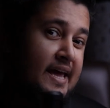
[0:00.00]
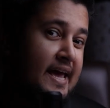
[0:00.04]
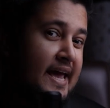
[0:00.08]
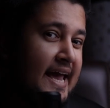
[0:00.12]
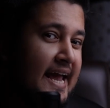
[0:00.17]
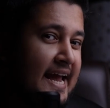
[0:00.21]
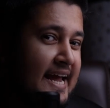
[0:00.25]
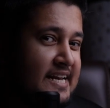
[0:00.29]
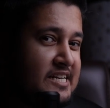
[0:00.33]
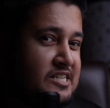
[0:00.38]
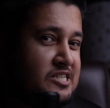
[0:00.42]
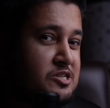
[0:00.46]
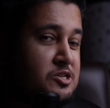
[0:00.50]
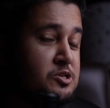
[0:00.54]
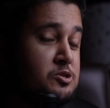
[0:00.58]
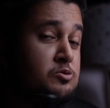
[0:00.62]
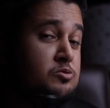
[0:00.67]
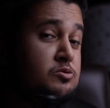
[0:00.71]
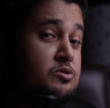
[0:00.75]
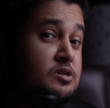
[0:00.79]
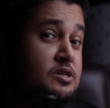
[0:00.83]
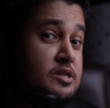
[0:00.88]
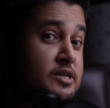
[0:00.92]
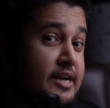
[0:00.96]
8
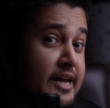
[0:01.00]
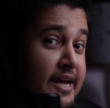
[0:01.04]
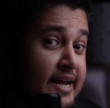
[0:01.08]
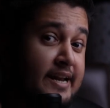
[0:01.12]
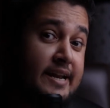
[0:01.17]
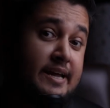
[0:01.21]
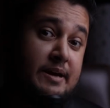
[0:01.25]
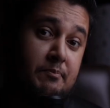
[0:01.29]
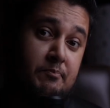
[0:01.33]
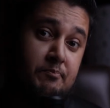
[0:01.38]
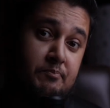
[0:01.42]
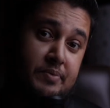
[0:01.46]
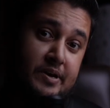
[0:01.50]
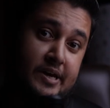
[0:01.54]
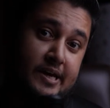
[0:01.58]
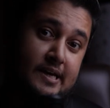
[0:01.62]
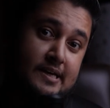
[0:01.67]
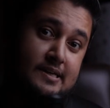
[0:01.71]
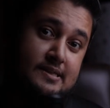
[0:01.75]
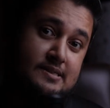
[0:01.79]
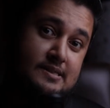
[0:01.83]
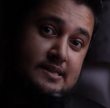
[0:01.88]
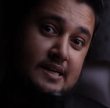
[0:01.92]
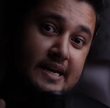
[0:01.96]
to 10
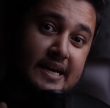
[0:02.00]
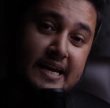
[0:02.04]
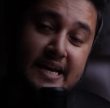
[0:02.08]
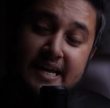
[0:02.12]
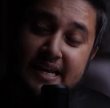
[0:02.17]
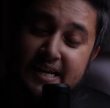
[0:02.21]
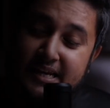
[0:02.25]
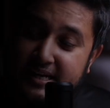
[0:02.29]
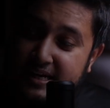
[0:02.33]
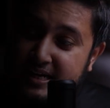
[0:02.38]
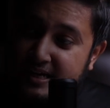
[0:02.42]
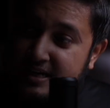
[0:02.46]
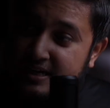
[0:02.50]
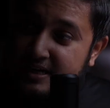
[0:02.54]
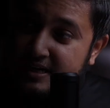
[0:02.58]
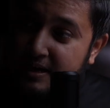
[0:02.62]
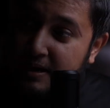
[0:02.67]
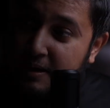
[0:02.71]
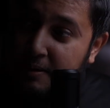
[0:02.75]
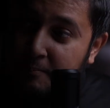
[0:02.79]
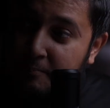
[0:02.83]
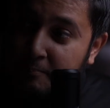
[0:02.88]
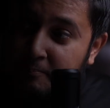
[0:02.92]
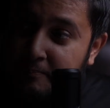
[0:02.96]
FPS in
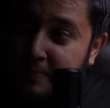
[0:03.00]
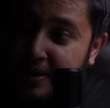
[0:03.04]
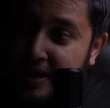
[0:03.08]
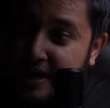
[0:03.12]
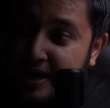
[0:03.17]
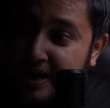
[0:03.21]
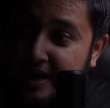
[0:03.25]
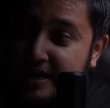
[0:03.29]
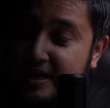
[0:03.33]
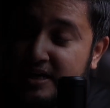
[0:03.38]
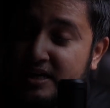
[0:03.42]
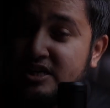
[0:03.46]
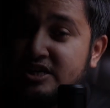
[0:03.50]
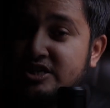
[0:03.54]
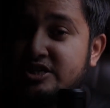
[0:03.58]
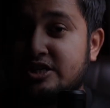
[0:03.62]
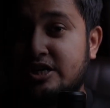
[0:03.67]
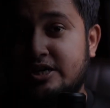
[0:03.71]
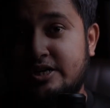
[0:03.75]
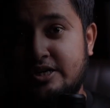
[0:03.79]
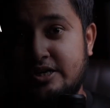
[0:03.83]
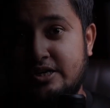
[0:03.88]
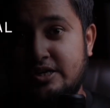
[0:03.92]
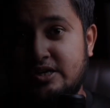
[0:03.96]
mechanical
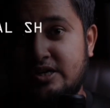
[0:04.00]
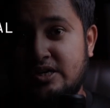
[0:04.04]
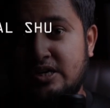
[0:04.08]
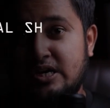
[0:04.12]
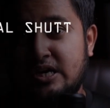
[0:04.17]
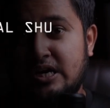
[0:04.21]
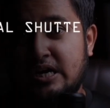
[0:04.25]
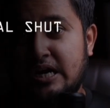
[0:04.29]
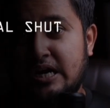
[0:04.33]
shutter